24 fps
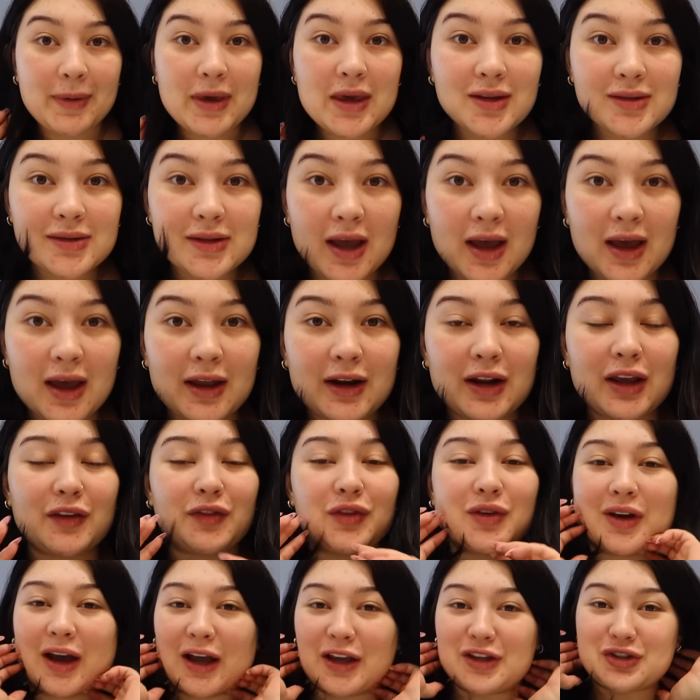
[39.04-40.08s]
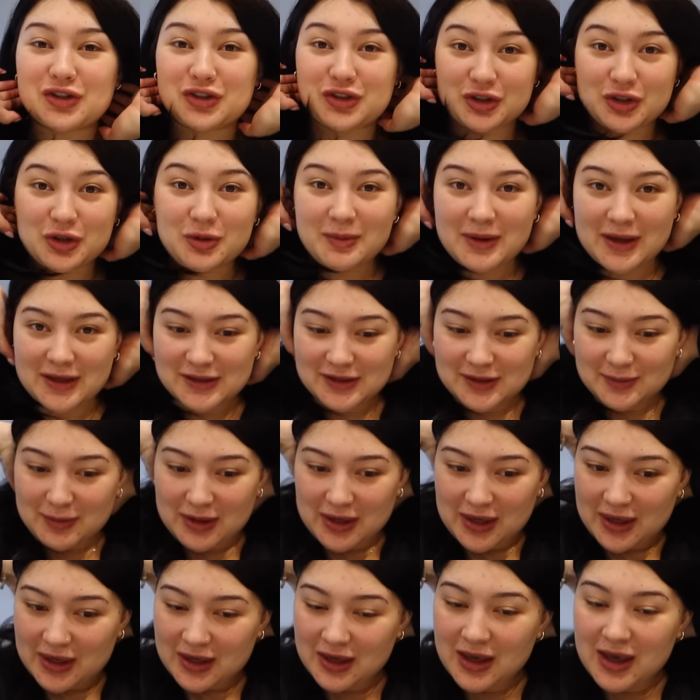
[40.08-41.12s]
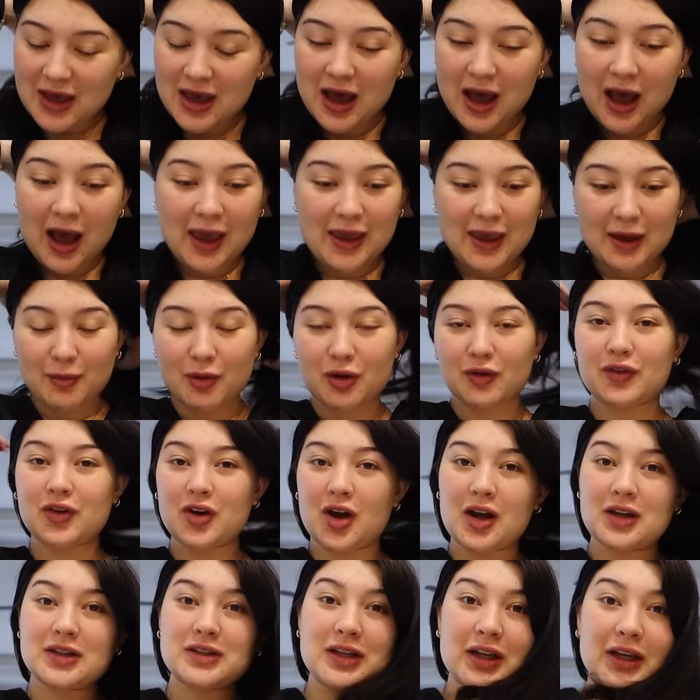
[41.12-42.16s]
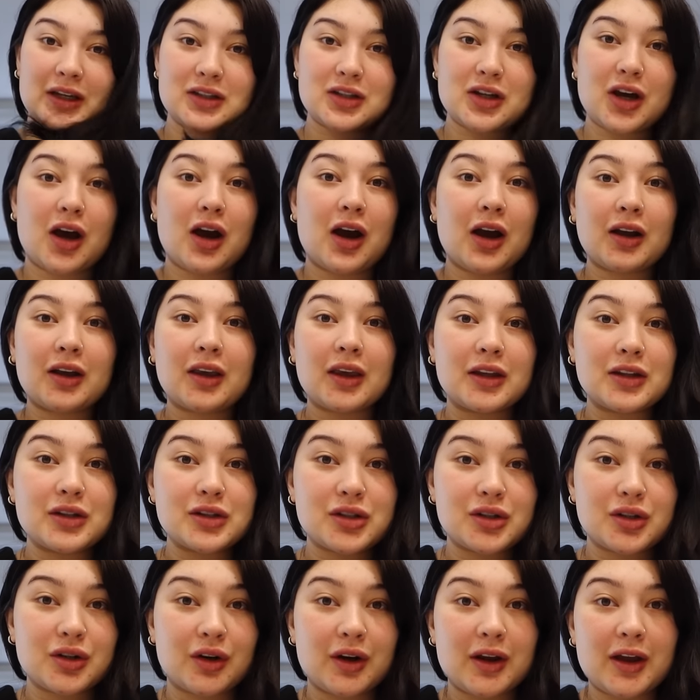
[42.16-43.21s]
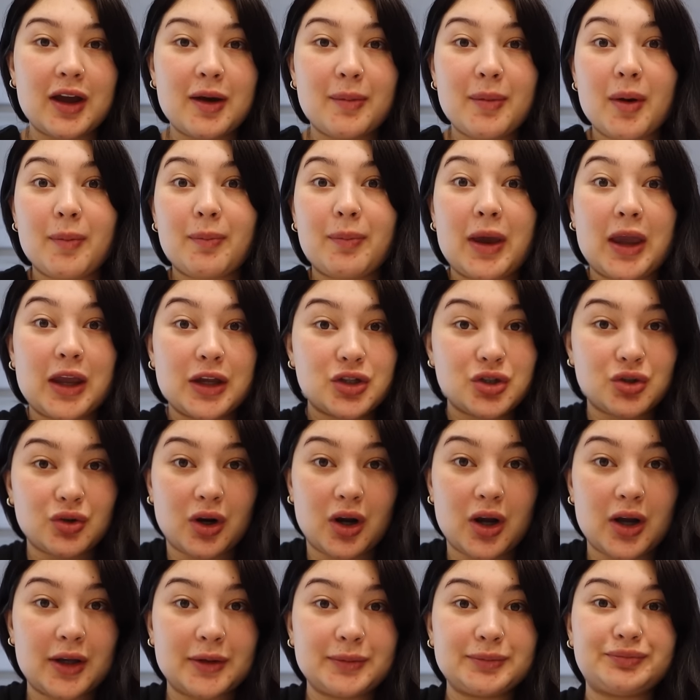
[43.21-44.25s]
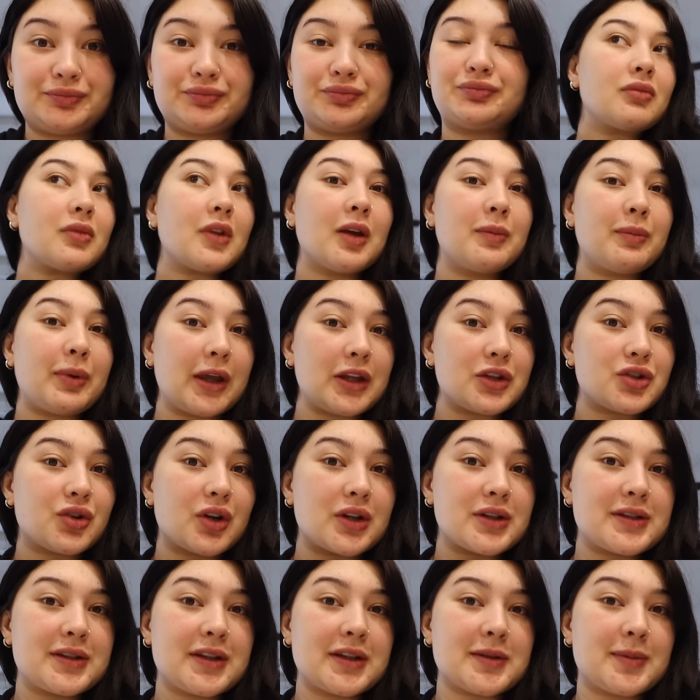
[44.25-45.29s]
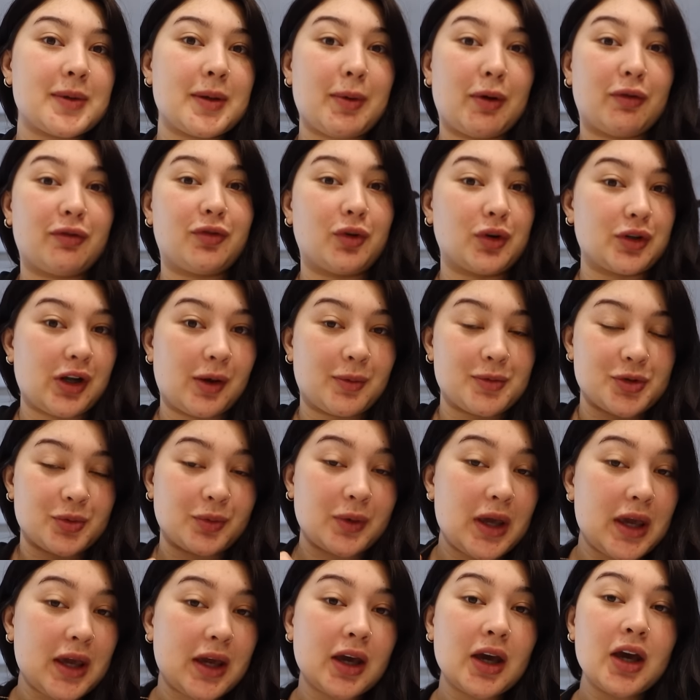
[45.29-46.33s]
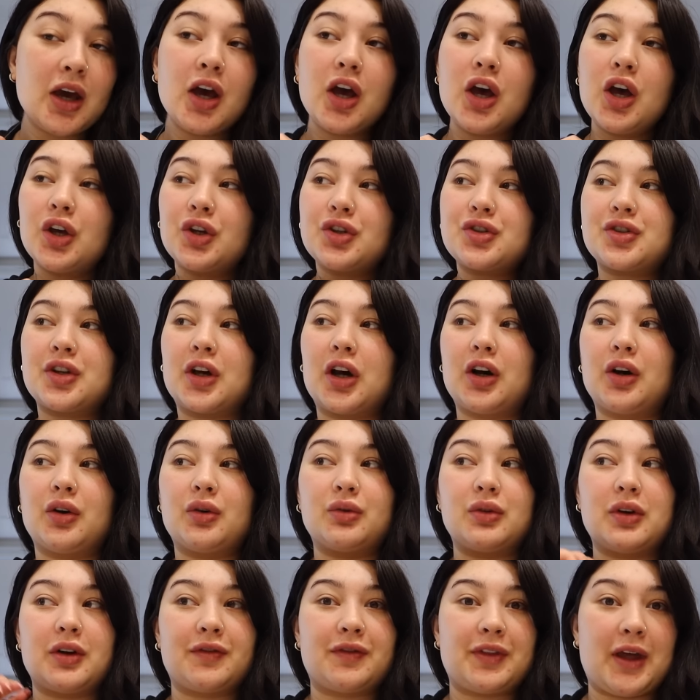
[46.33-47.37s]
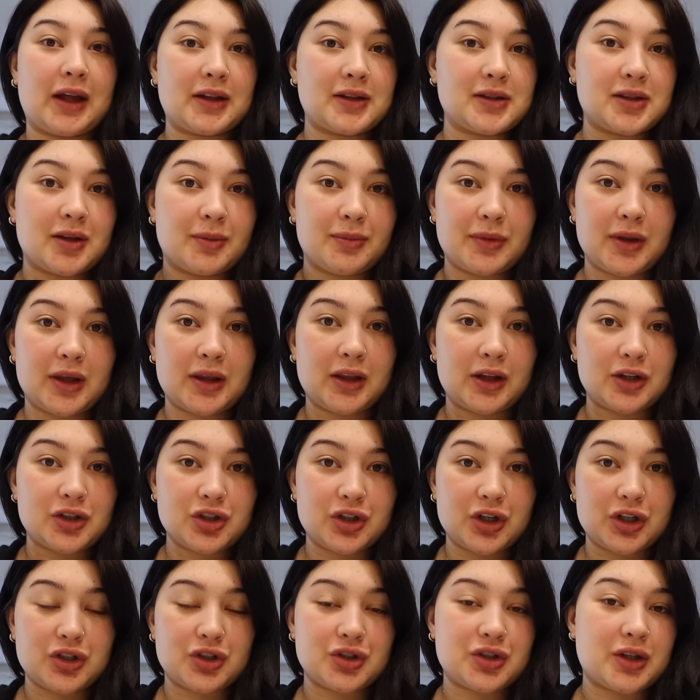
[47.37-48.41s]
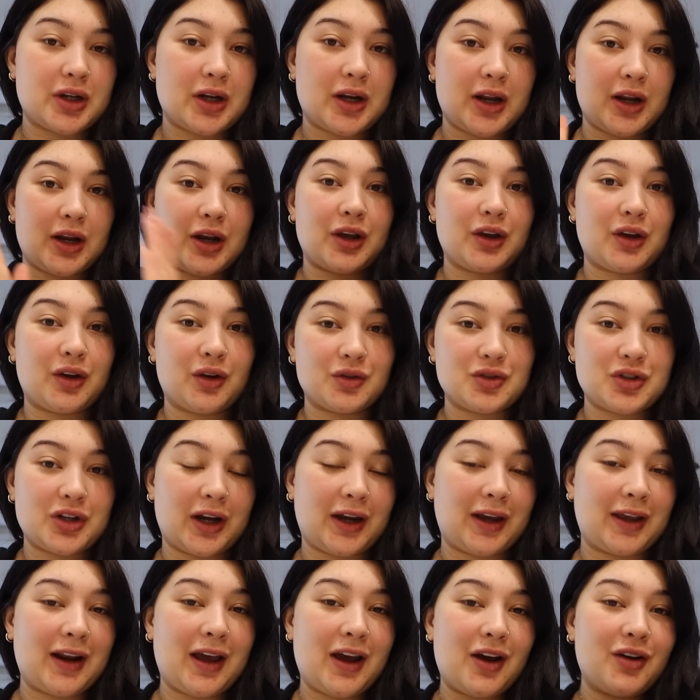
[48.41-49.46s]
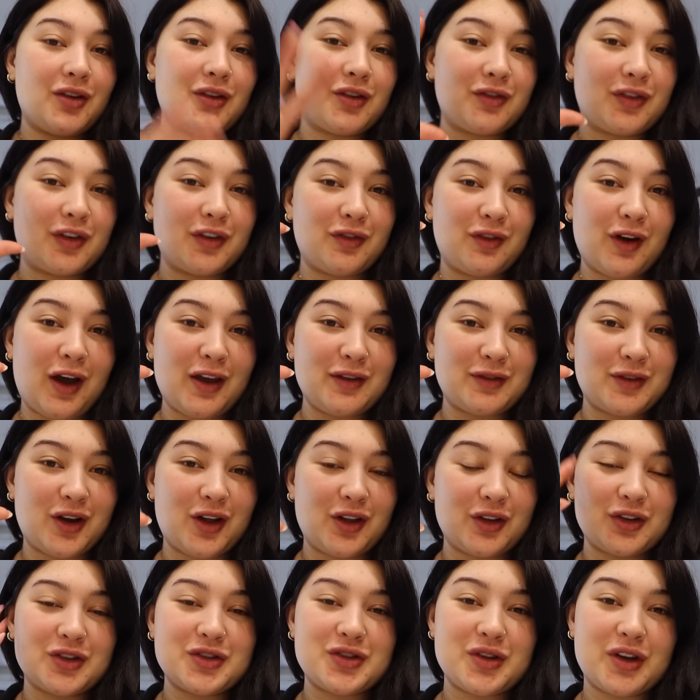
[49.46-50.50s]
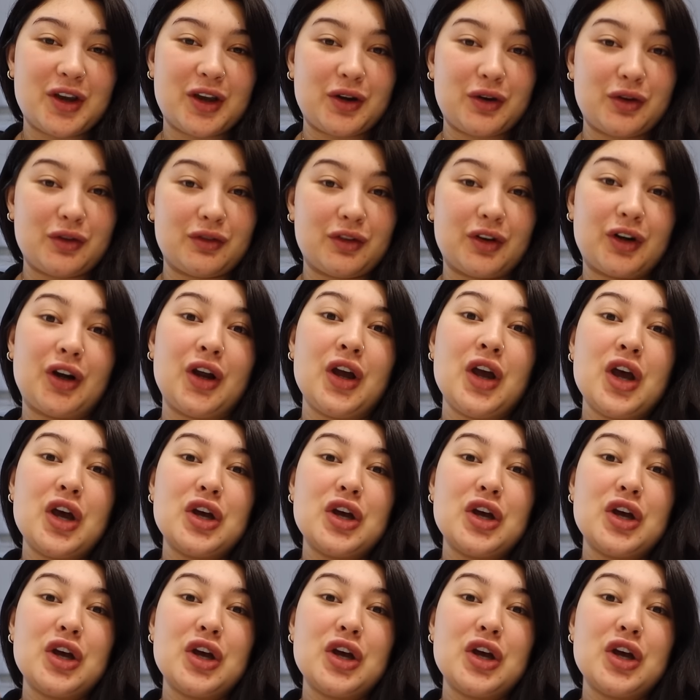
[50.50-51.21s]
being said, if you guys do miss me, I am over on TikTok, Instagram, Patreon. Patreon sees me about 4 times a week, so if that's something that you're interested in, go check it out. For $5, you get over